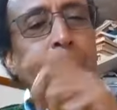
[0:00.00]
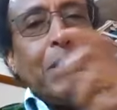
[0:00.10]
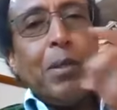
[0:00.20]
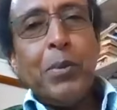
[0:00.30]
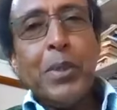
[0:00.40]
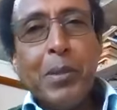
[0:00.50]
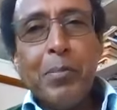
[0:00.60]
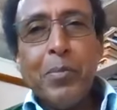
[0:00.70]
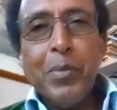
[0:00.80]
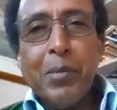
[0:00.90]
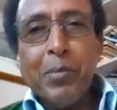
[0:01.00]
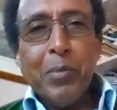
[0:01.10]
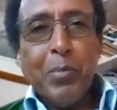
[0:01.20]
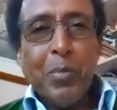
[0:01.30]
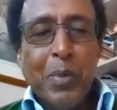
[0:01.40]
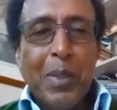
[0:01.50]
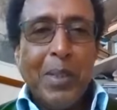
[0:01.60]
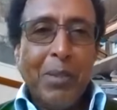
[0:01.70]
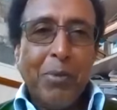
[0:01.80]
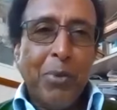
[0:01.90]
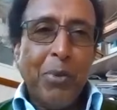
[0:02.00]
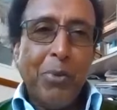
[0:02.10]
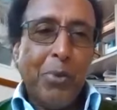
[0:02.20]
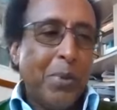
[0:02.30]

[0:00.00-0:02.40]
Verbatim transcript: Now I want to uh, ask you.